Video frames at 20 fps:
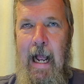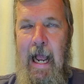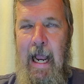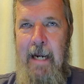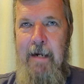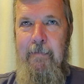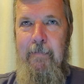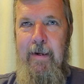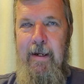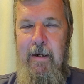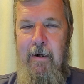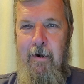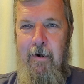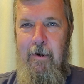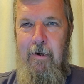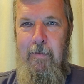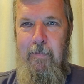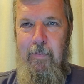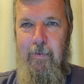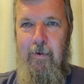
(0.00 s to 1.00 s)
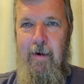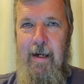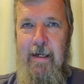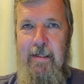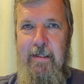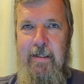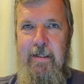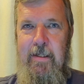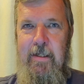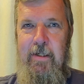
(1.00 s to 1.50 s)
I'd be
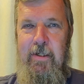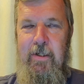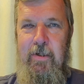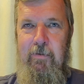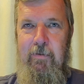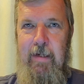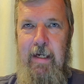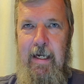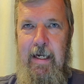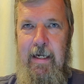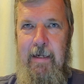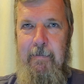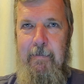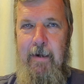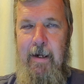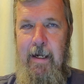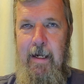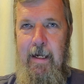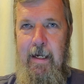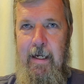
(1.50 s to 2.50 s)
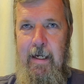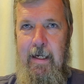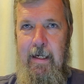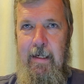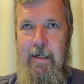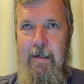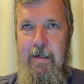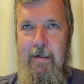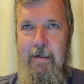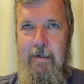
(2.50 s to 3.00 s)
hard-pressed to name
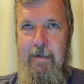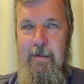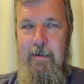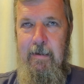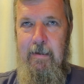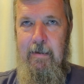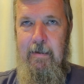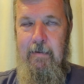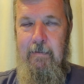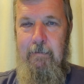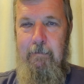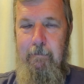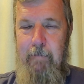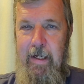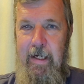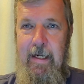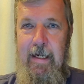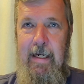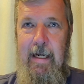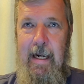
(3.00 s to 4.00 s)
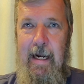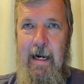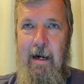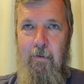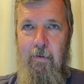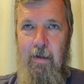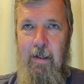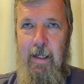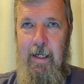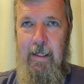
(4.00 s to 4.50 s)
a media
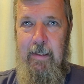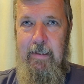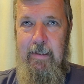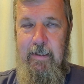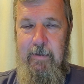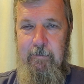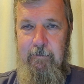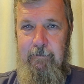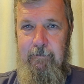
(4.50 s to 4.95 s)
outlet